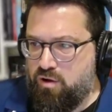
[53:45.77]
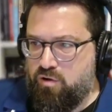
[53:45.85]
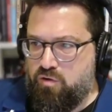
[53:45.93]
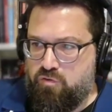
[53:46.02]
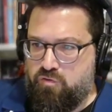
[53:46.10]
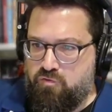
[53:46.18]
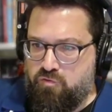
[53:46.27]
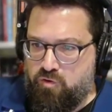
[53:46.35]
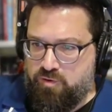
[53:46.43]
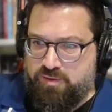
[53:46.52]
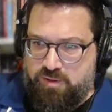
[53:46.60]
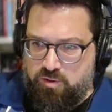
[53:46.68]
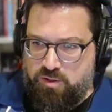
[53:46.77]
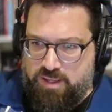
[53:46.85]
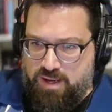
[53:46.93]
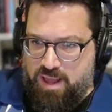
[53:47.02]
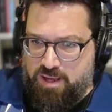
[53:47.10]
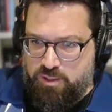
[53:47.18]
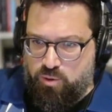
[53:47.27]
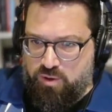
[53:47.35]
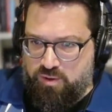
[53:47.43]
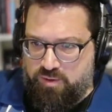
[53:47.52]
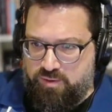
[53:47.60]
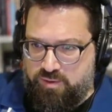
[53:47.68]
first look at ADIO
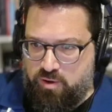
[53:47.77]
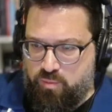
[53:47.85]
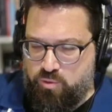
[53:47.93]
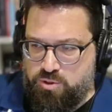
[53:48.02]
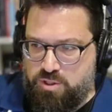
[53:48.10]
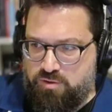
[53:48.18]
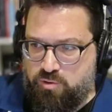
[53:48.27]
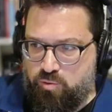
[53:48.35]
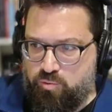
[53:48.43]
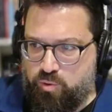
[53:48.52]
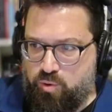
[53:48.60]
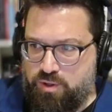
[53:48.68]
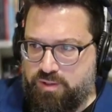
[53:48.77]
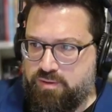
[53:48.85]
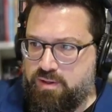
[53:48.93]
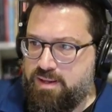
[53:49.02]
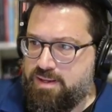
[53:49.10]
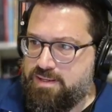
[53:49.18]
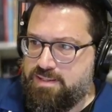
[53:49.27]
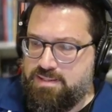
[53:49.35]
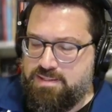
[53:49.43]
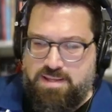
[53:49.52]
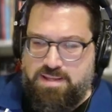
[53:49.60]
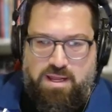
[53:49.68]
or CRM, which has call recordings.
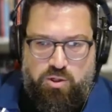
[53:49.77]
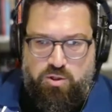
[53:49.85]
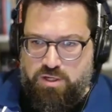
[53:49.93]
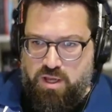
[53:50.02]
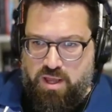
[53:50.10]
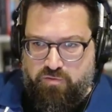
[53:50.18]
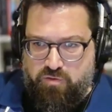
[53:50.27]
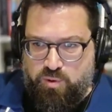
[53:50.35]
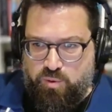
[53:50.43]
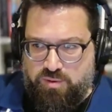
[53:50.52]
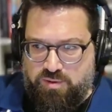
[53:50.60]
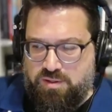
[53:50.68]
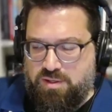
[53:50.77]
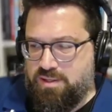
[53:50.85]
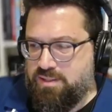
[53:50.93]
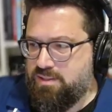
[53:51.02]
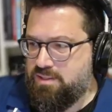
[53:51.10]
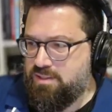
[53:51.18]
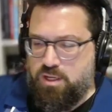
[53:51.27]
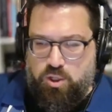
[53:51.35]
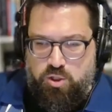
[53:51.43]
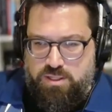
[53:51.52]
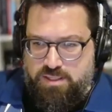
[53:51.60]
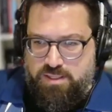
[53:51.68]
Then look at Evermuse. Then
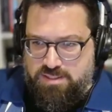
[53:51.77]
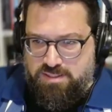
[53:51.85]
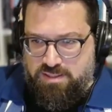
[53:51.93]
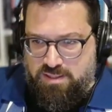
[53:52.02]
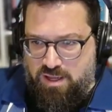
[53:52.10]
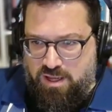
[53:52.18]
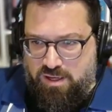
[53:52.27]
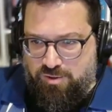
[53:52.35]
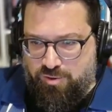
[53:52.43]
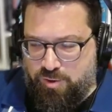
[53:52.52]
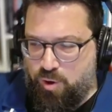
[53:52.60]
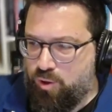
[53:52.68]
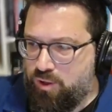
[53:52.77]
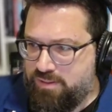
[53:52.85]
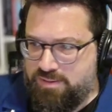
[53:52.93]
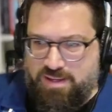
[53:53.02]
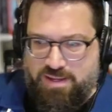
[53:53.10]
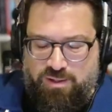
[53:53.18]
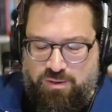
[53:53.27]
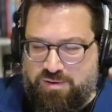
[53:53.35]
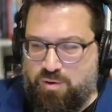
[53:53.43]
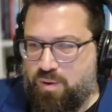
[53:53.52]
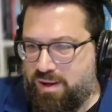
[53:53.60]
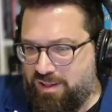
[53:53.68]
look at Granola.
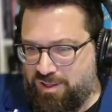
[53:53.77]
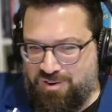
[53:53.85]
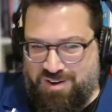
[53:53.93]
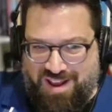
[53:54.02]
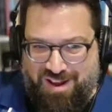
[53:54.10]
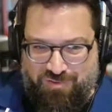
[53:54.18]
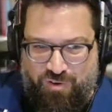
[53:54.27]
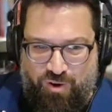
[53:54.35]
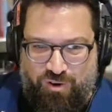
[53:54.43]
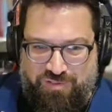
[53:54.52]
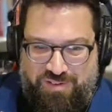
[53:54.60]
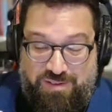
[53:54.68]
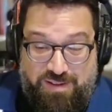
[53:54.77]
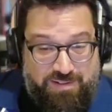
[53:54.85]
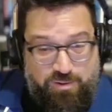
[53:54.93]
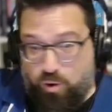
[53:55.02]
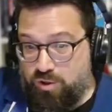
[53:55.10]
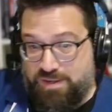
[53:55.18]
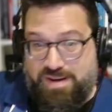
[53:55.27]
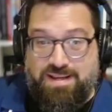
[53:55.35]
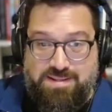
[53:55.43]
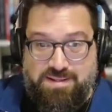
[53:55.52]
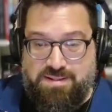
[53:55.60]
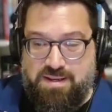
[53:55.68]
So I literally have all of these. They're all
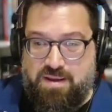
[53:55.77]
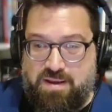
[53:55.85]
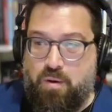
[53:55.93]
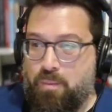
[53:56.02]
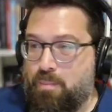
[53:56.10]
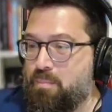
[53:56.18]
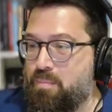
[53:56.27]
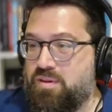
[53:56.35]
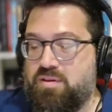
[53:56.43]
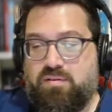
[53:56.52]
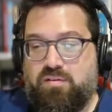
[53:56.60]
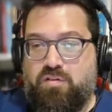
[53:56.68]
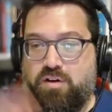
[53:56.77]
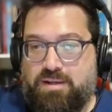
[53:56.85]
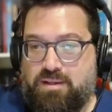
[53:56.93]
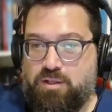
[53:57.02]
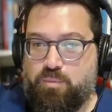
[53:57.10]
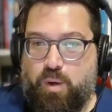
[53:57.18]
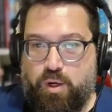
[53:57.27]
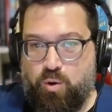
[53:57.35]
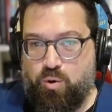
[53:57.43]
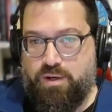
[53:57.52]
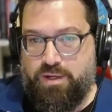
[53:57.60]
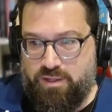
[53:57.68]
connected, but there's a very clear
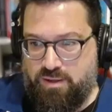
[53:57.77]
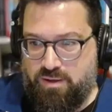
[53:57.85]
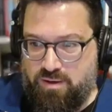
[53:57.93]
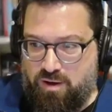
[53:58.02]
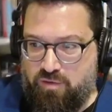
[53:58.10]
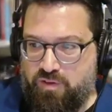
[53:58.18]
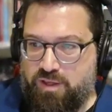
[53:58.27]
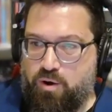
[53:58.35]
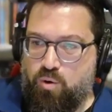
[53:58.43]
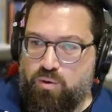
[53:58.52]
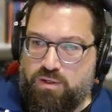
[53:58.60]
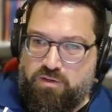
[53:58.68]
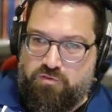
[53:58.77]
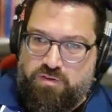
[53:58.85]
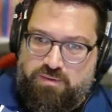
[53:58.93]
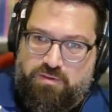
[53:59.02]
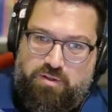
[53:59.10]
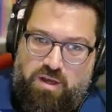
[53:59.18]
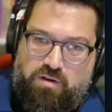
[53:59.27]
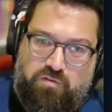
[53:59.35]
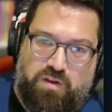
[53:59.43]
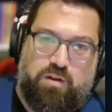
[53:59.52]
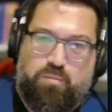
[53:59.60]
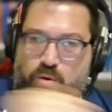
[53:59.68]
priority of like, only if these are not
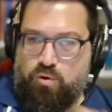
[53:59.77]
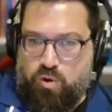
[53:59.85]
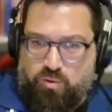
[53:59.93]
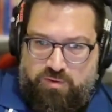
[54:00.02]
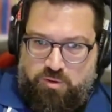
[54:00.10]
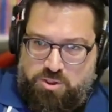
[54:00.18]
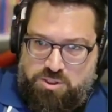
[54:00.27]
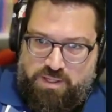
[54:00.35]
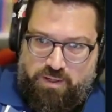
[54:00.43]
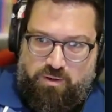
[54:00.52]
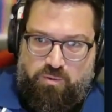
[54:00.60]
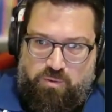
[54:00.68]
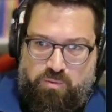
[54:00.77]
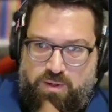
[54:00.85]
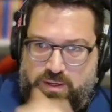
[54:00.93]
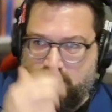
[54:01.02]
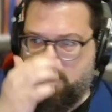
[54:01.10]
available, go search there, right?